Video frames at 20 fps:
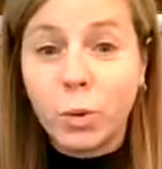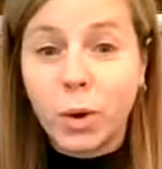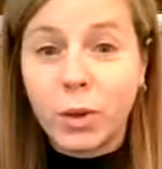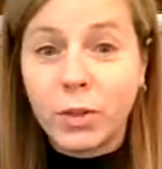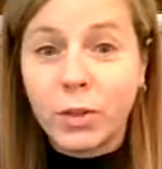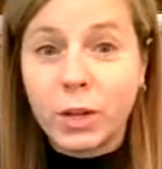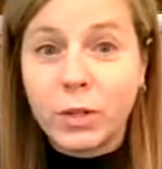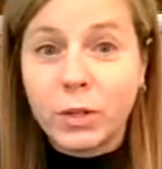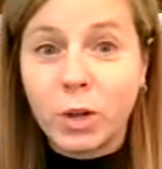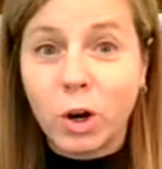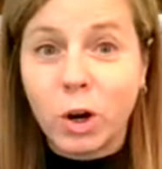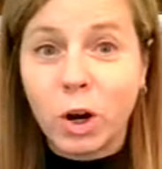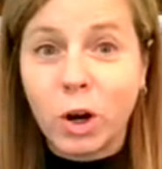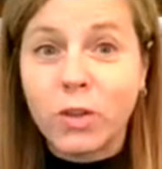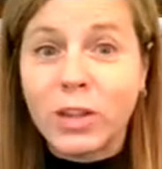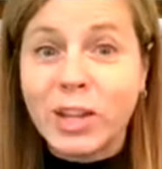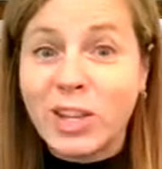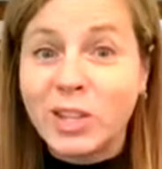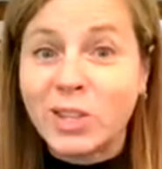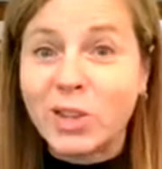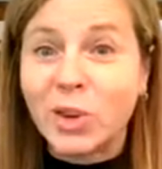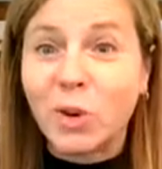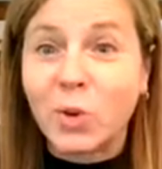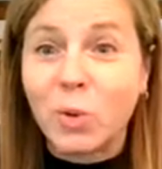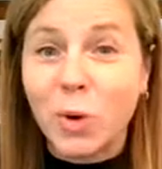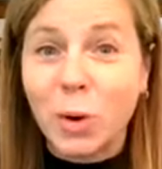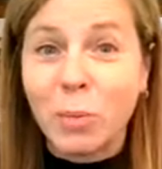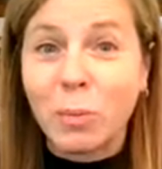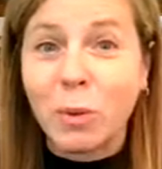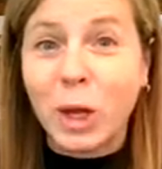know what these are? These are
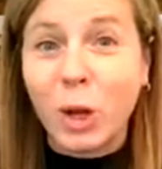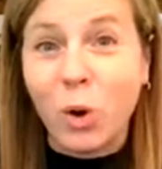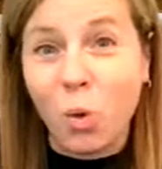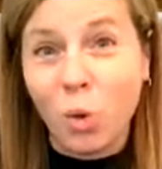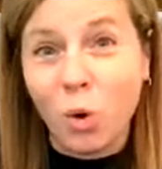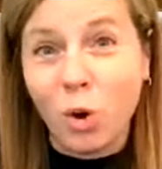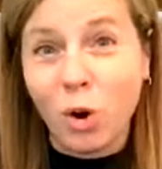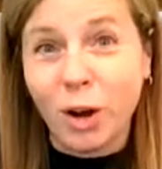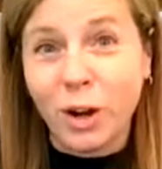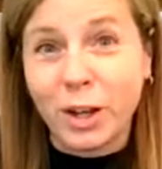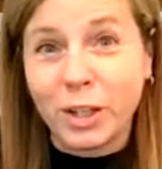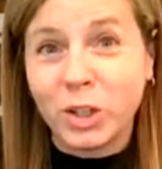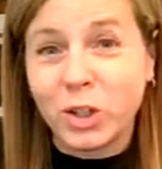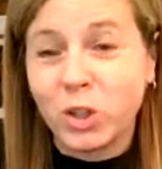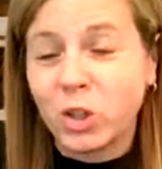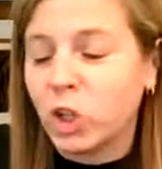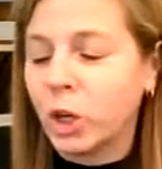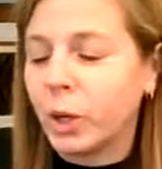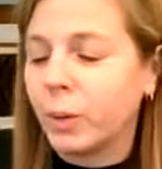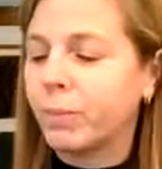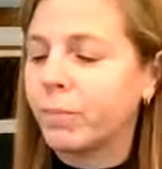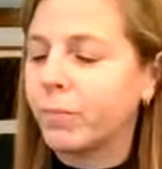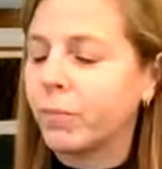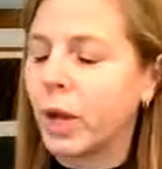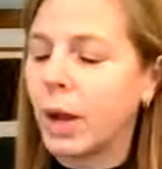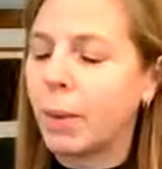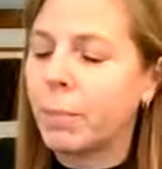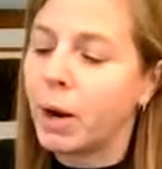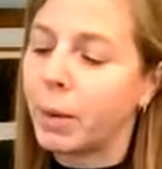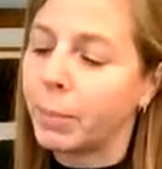normally orange.
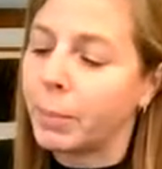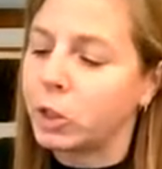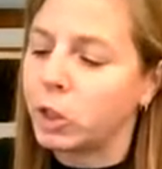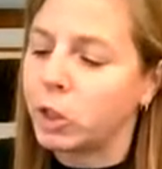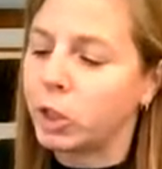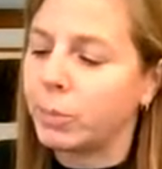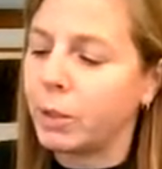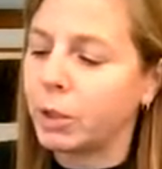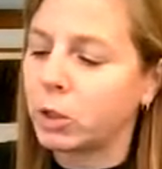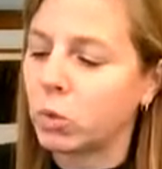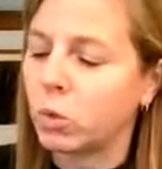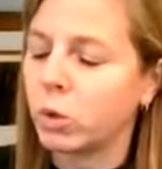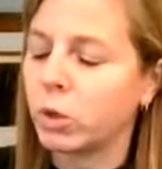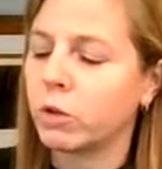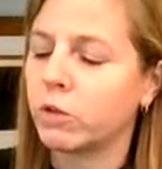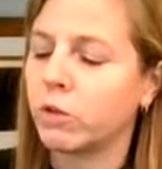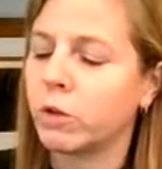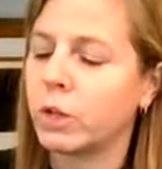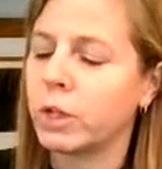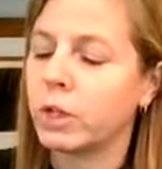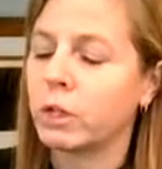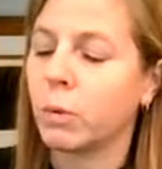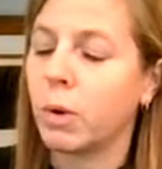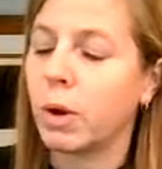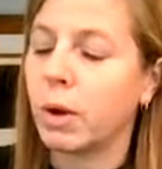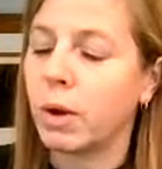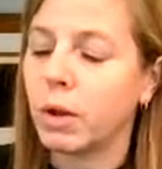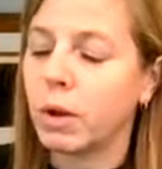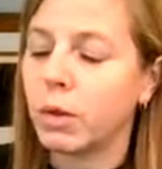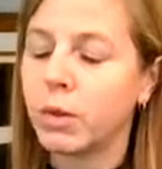I probably should have picked orange for this
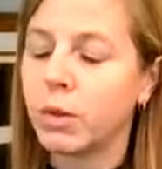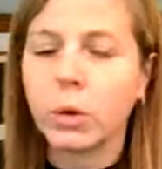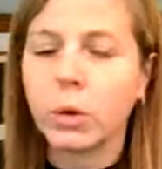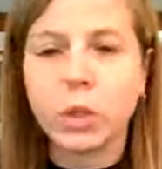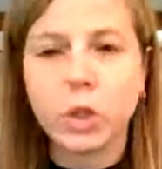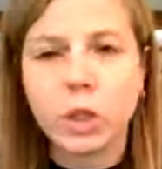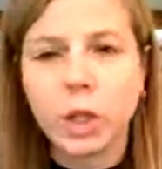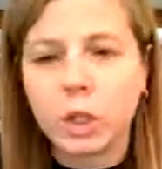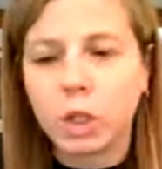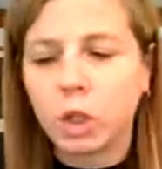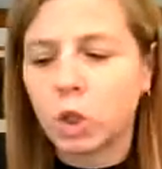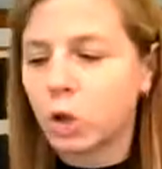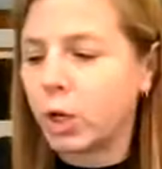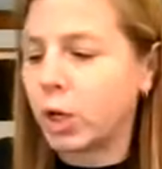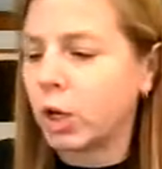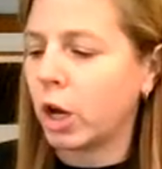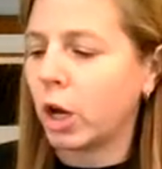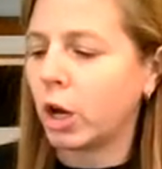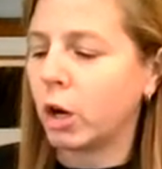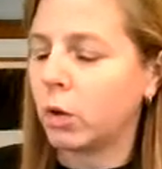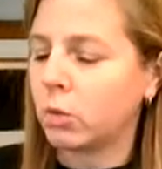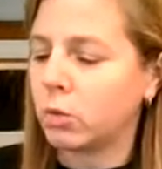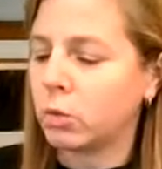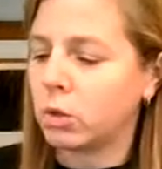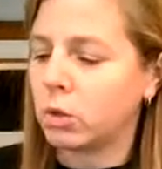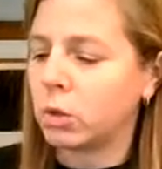one. Those are like street cones.